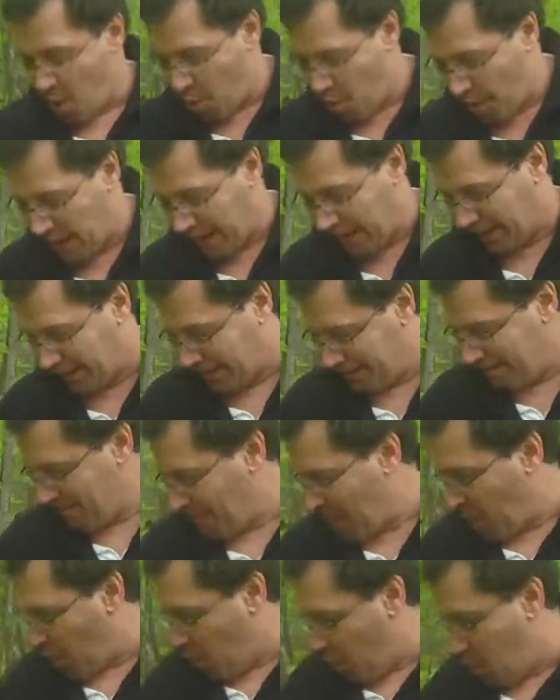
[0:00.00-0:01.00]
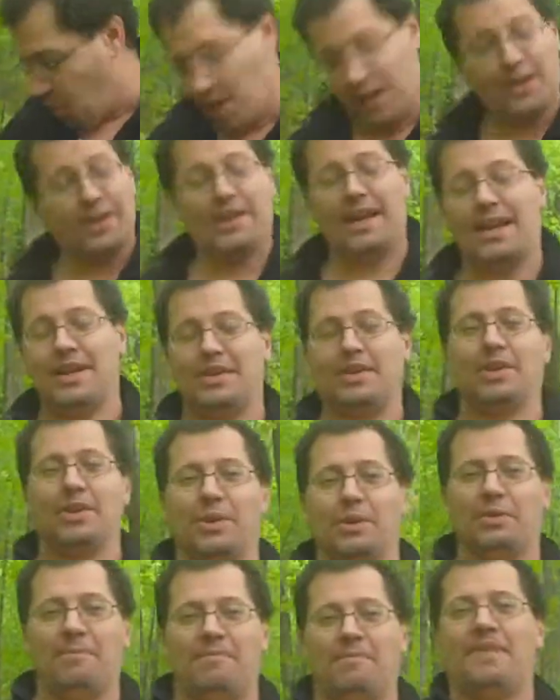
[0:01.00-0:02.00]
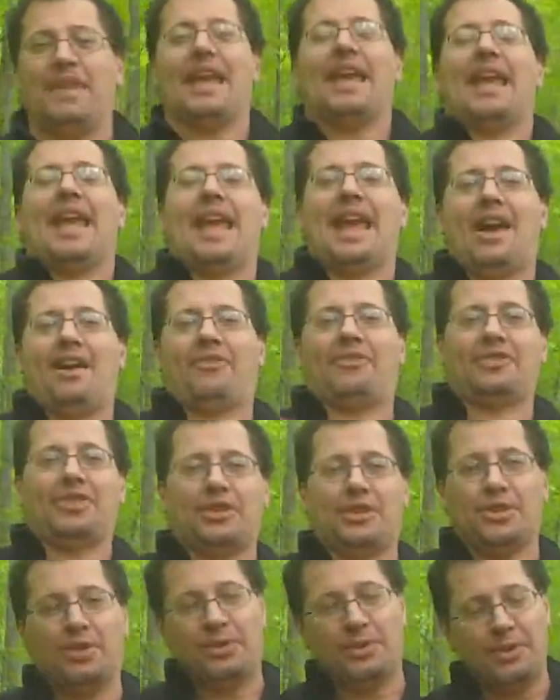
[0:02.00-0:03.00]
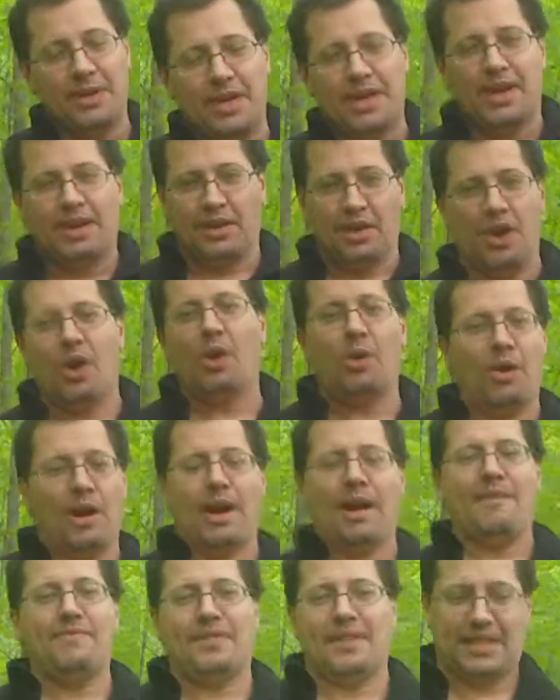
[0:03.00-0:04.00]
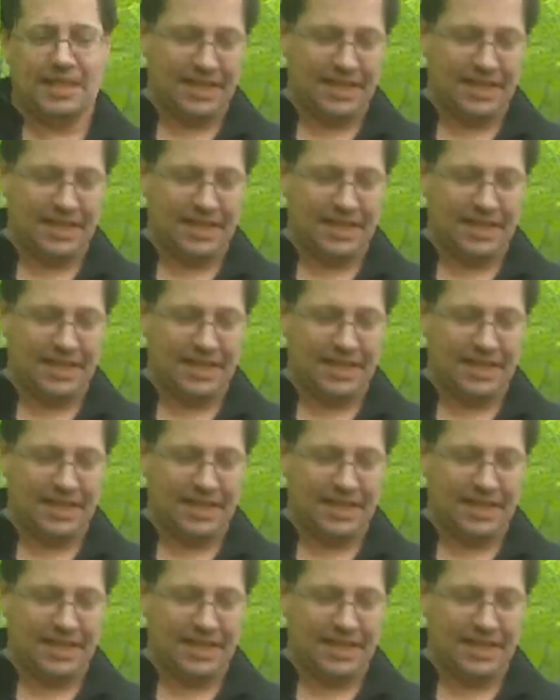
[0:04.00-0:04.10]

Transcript: Well, what do they do? They have to go on the